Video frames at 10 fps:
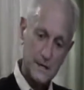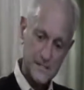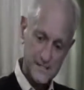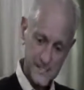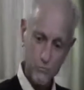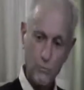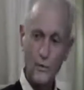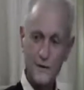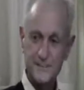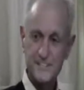she
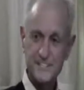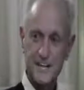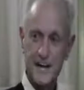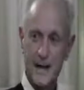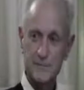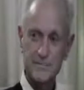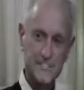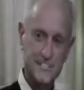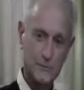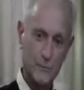wanted this to happen.
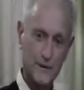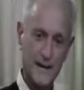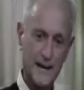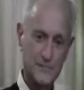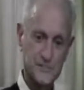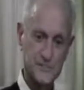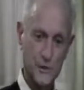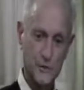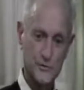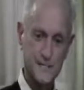She didn't want to have the
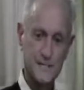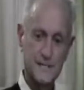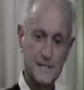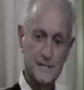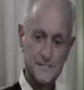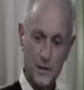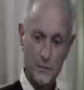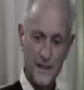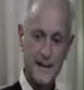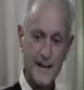surgery. So
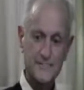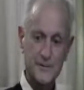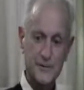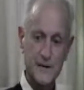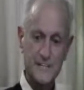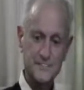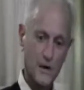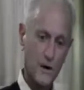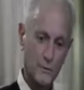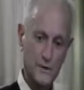that afternoon I
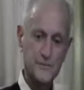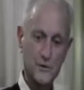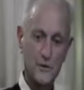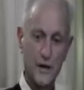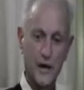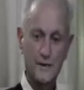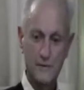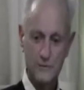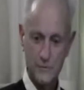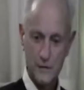saw her and went through a lot
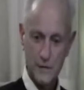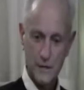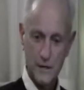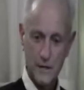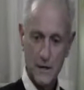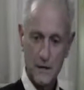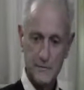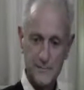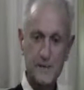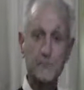of
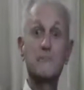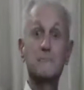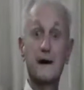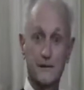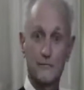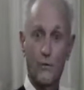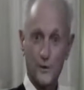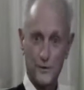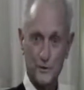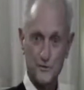different
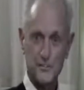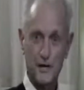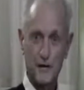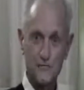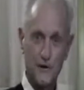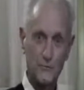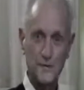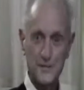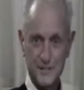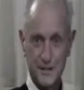metaphorical stuff on,
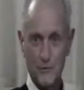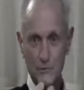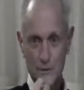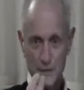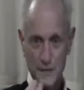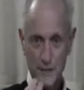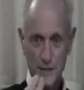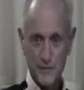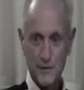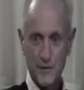
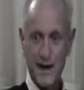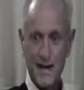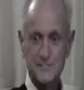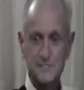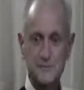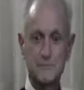your eyes